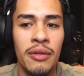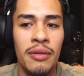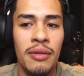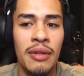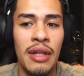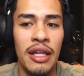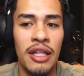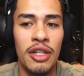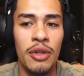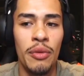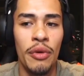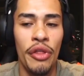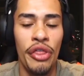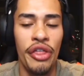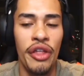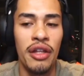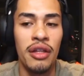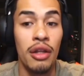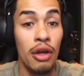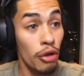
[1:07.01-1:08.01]
that you would
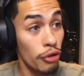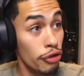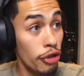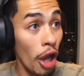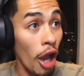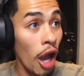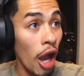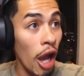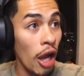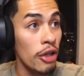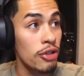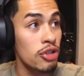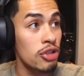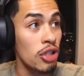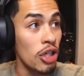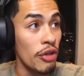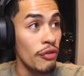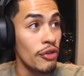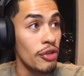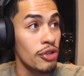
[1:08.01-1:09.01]
think, yeah,
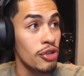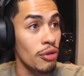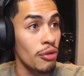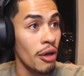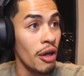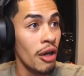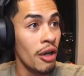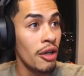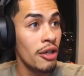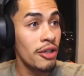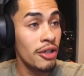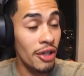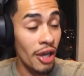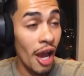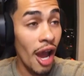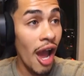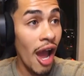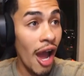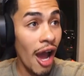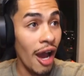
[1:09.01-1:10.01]
Steven Giraldo,
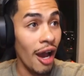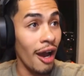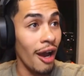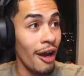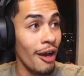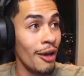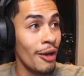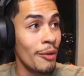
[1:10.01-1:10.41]
yeah,